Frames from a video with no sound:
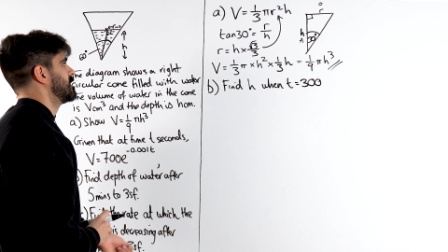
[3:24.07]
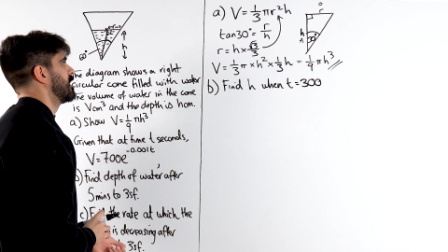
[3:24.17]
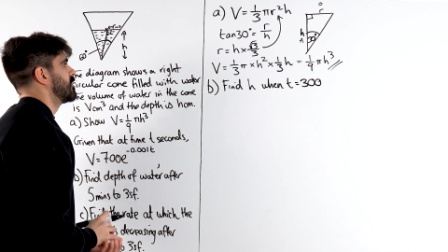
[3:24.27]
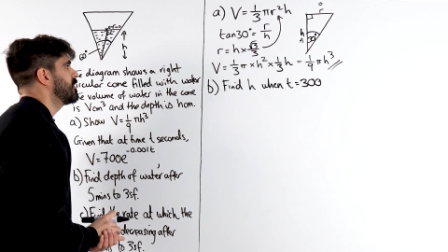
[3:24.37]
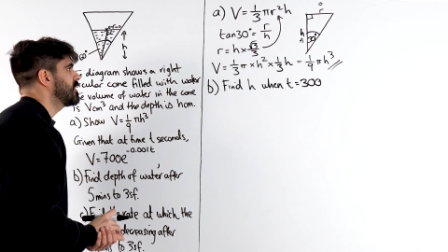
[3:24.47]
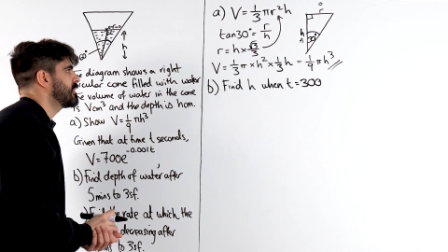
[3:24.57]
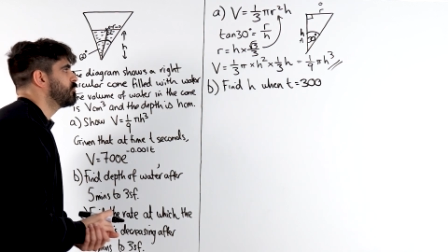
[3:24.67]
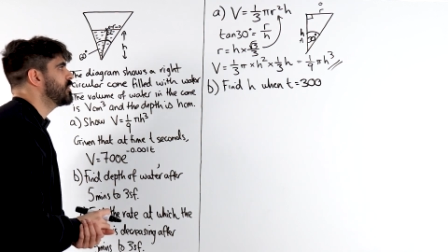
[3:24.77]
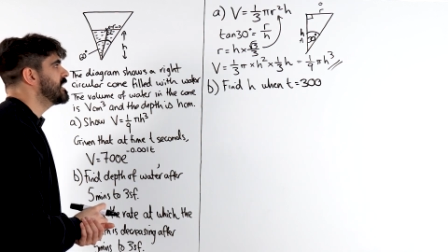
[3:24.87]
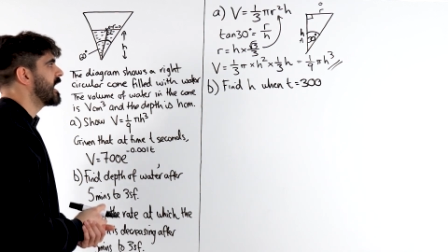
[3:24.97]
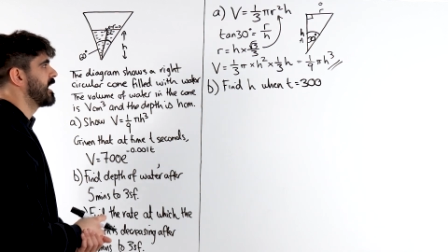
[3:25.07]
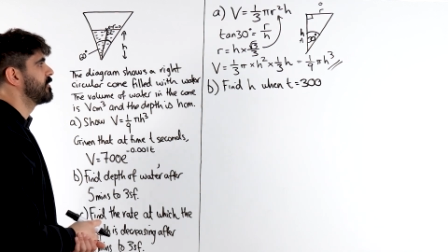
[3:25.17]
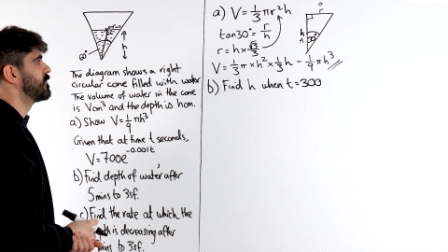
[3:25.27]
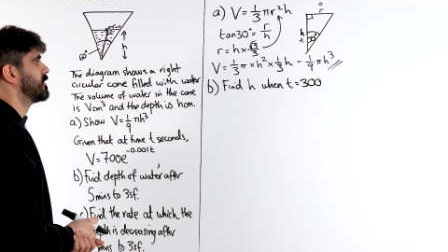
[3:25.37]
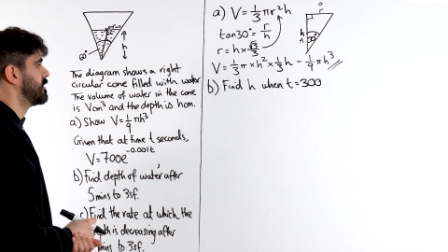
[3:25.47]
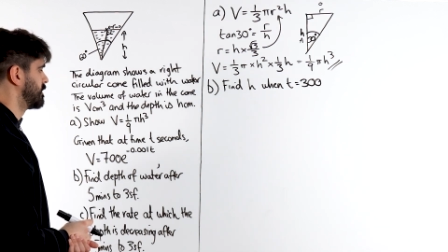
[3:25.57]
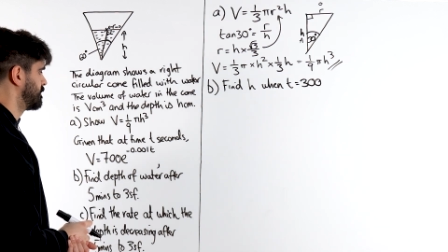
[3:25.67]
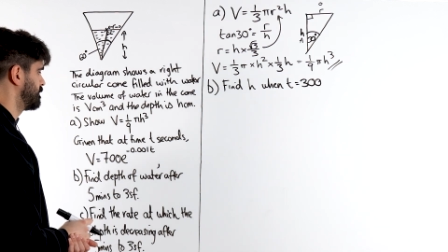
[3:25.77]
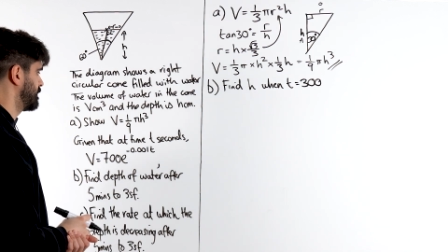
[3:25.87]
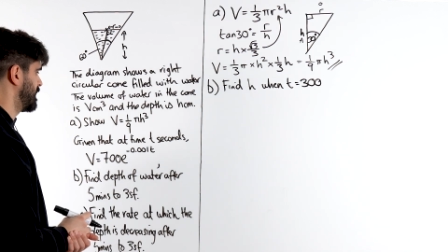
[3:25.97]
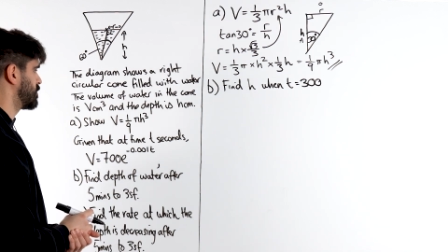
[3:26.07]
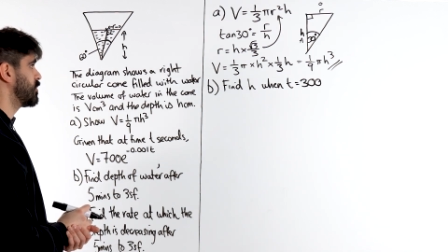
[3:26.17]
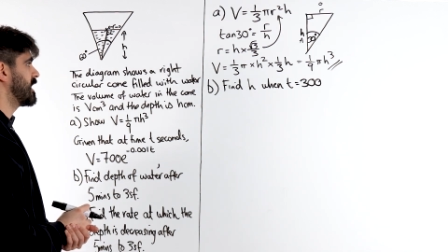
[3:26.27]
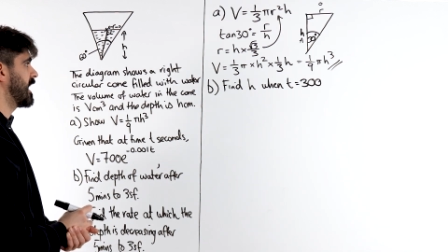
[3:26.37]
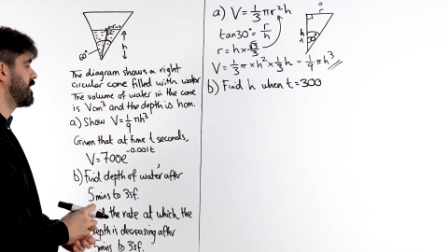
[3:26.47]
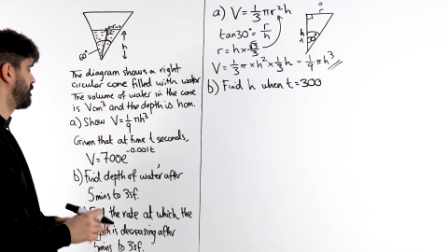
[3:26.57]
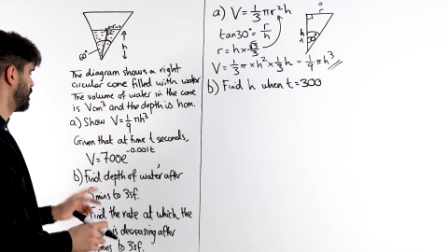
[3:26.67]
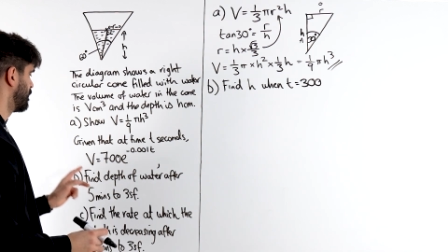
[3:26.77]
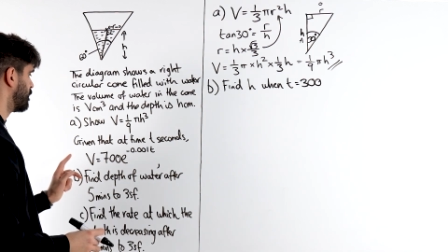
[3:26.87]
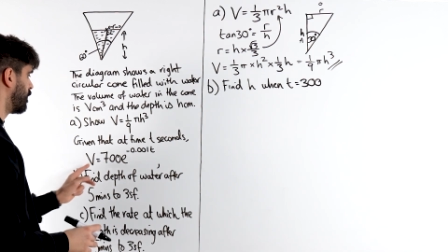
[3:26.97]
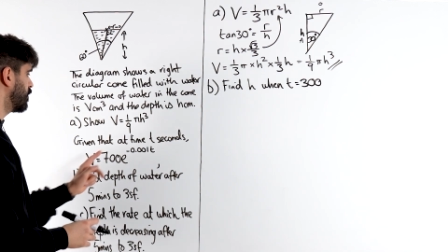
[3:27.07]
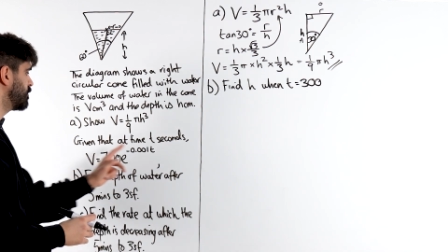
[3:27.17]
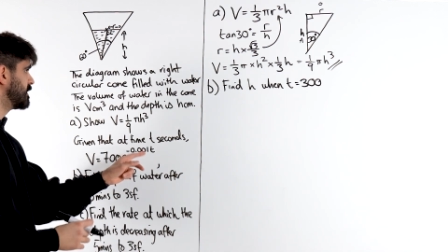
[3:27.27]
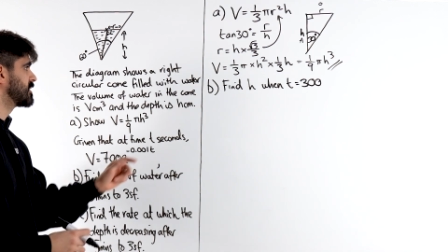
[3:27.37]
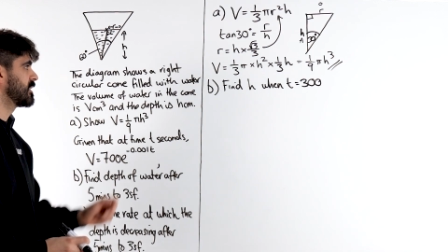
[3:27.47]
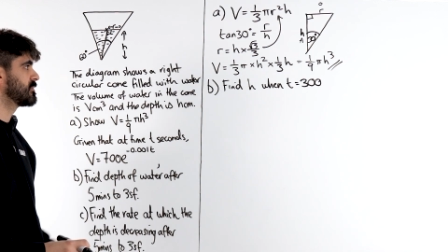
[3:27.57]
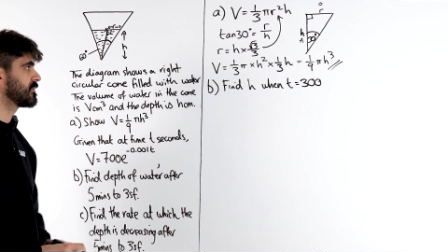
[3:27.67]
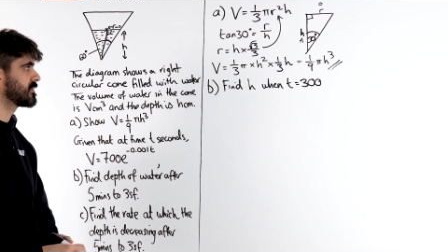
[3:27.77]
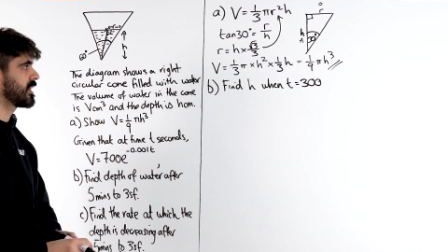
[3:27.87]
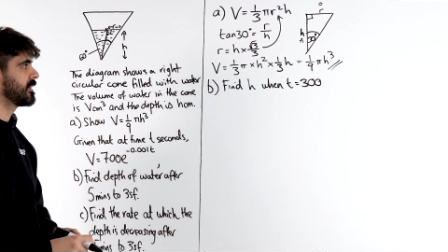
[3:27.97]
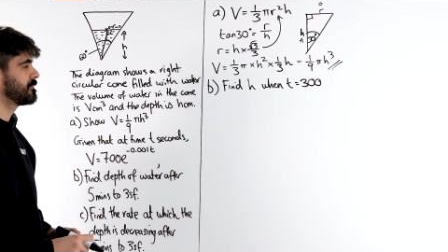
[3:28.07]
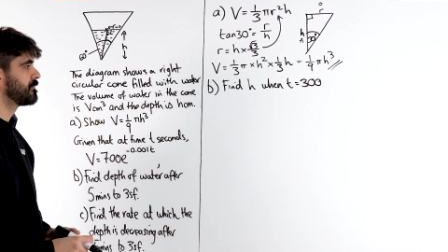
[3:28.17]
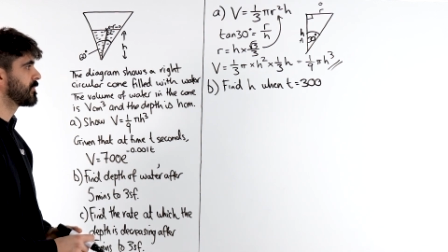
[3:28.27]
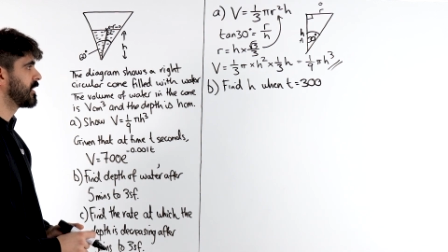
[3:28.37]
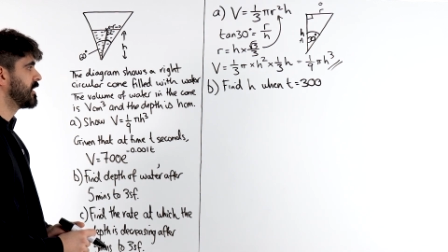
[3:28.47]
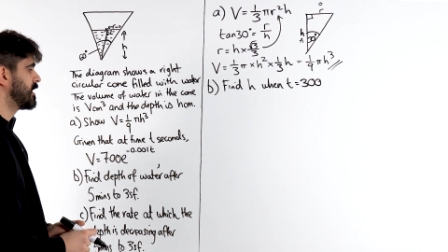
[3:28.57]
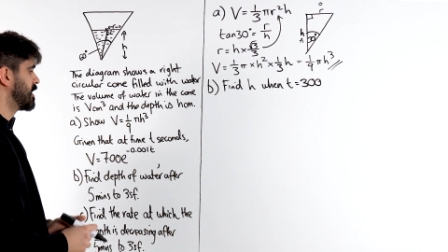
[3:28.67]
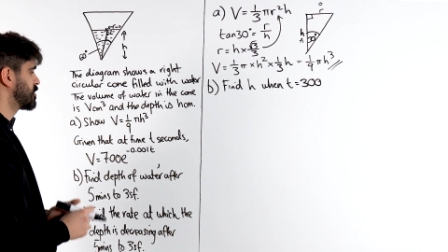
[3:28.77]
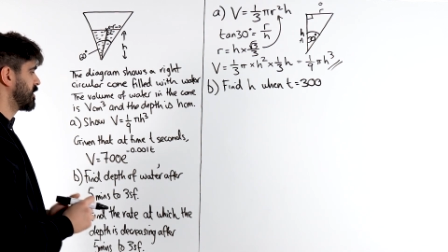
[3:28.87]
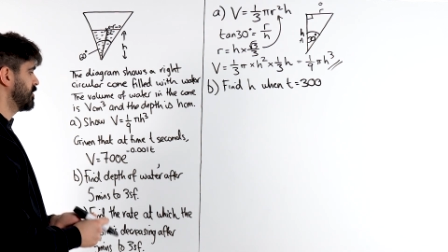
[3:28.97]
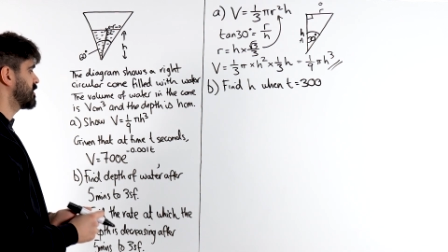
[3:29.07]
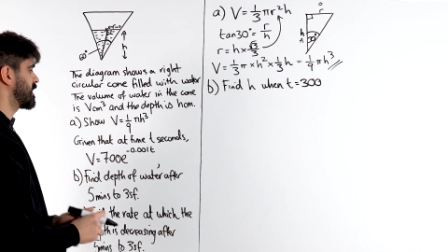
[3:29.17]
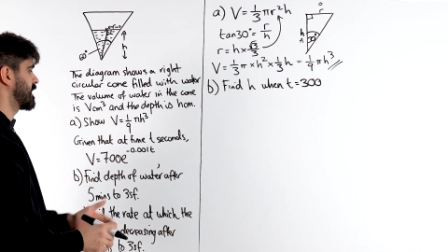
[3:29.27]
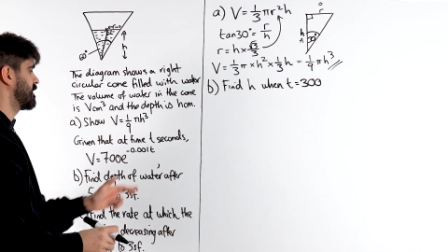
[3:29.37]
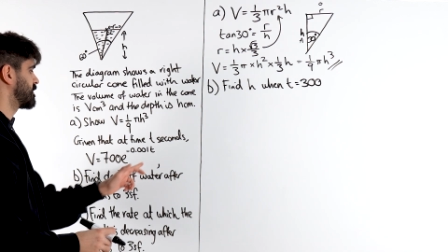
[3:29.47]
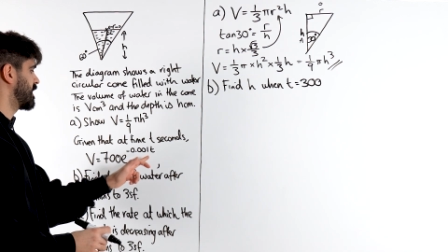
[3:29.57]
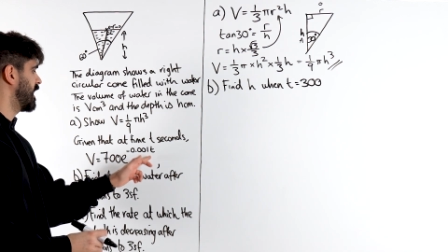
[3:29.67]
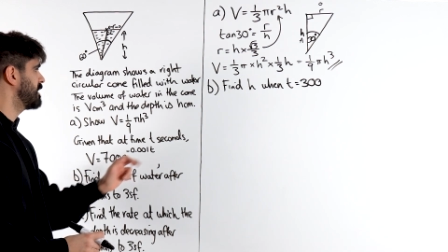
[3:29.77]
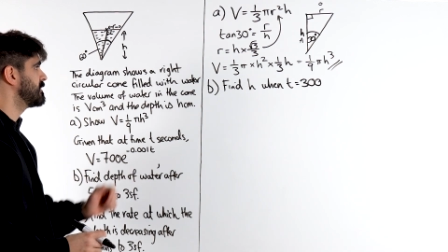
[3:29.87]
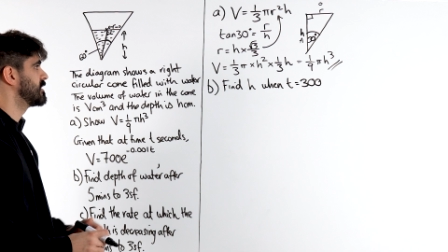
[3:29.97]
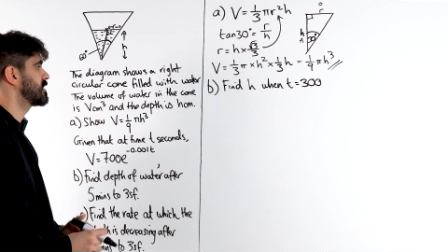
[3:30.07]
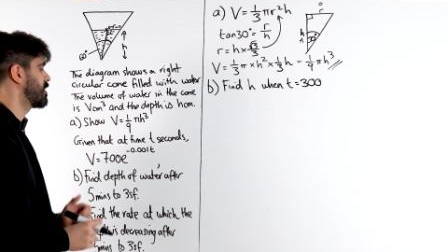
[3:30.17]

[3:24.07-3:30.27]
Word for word: Now, the only thing we have is we have volume in terms of time. So it looks like if time is